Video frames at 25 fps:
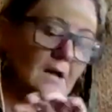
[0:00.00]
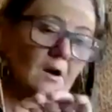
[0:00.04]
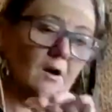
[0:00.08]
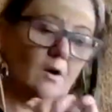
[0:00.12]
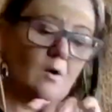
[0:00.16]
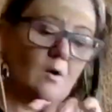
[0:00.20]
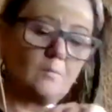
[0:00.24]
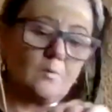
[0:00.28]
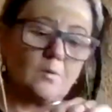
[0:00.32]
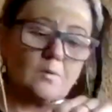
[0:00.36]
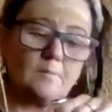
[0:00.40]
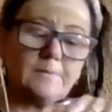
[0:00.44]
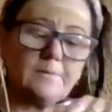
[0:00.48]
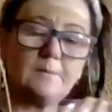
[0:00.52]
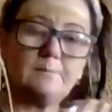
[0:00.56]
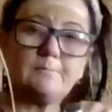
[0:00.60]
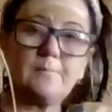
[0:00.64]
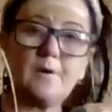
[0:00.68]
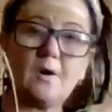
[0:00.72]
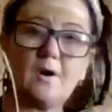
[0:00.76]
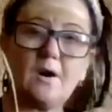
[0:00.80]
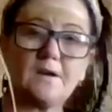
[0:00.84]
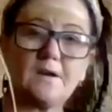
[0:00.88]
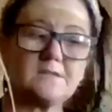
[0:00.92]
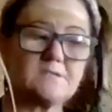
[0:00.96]
I will be
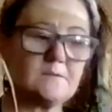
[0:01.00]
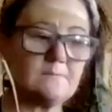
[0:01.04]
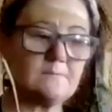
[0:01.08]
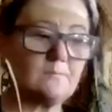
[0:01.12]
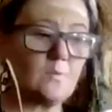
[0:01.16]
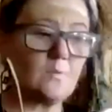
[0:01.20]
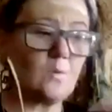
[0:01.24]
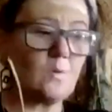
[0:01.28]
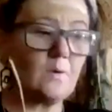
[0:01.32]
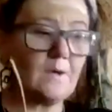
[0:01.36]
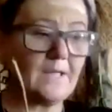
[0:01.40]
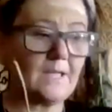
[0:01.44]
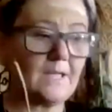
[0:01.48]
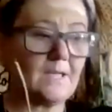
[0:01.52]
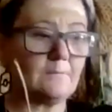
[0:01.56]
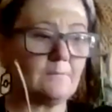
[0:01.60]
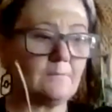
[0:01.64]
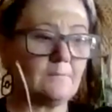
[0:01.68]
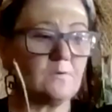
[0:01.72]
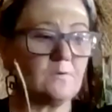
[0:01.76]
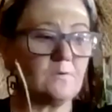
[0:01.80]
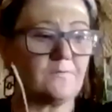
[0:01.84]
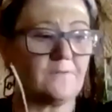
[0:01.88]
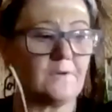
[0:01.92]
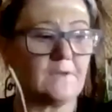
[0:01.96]
binding more
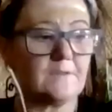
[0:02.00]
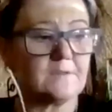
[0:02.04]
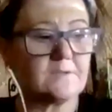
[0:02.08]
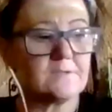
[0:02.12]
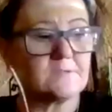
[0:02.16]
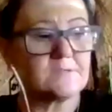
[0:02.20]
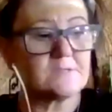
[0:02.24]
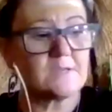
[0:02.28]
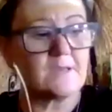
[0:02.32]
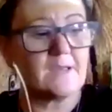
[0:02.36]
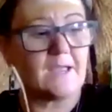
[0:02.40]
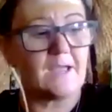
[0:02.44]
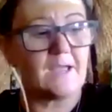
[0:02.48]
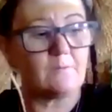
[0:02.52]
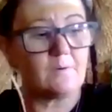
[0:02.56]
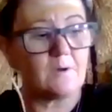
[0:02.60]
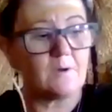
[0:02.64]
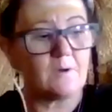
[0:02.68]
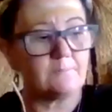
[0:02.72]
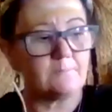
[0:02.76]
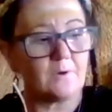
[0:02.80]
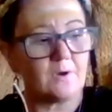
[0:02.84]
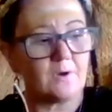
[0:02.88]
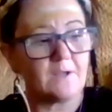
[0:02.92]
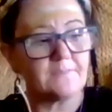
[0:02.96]
emu feathers. So how I
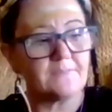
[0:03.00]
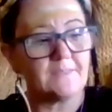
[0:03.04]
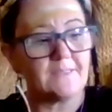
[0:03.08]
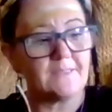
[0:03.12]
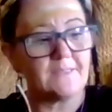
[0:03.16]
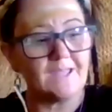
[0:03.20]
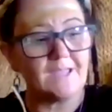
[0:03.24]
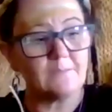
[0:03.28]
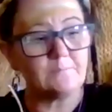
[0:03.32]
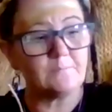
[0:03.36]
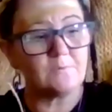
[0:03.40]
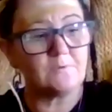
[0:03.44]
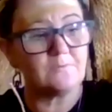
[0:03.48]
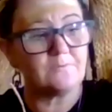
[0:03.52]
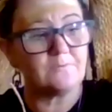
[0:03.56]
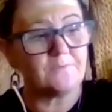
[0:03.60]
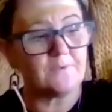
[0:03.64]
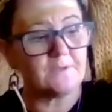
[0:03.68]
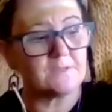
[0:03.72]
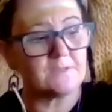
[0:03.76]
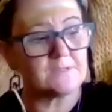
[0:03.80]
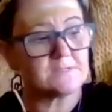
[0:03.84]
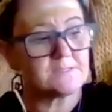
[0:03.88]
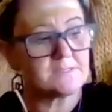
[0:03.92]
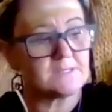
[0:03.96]
bind the emu
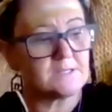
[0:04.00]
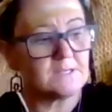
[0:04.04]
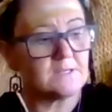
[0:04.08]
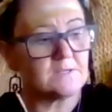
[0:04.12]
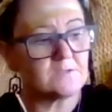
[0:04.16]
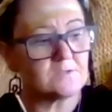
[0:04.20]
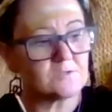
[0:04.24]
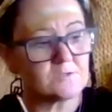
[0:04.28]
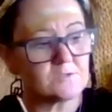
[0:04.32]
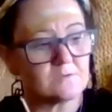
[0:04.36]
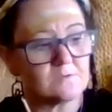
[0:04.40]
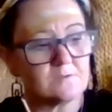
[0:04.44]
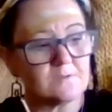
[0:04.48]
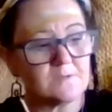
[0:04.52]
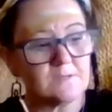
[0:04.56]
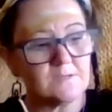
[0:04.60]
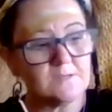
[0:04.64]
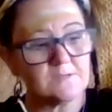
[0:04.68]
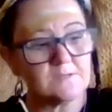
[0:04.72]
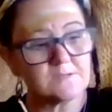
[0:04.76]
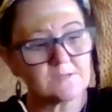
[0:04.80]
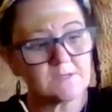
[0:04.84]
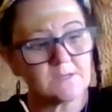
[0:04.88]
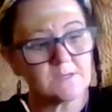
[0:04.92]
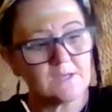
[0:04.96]
feathers into
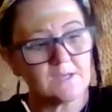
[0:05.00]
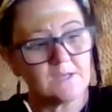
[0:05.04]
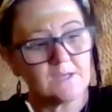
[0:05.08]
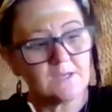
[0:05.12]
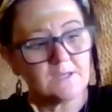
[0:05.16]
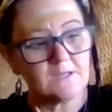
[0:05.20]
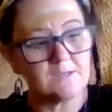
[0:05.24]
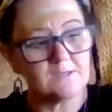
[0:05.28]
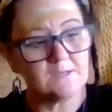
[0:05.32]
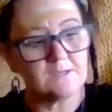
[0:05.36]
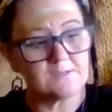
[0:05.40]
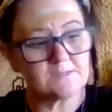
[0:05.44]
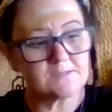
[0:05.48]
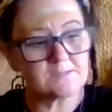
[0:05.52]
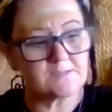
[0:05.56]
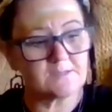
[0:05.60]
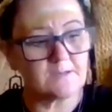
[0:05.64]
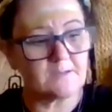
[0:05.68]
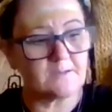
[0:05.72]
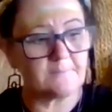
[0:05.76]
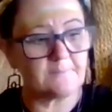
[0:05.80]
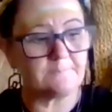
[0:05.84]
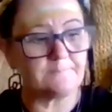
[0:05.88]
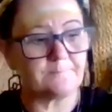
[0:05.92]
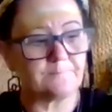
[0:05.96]
this is
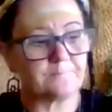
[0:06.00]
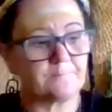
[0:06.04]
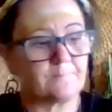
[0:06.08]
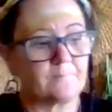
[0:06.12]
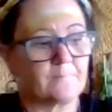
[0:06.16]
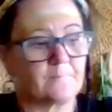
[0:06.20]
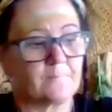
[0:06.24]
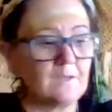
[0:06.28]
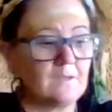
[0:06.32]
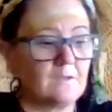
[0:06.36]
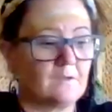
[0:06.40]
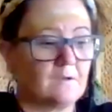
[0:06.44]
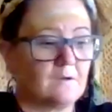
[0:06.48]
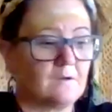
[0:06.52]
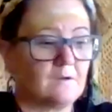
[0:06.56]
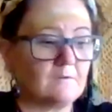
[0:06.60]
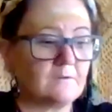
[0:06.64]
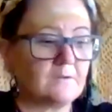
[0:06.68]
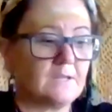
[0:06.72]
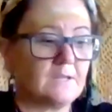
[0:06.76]
um, I'll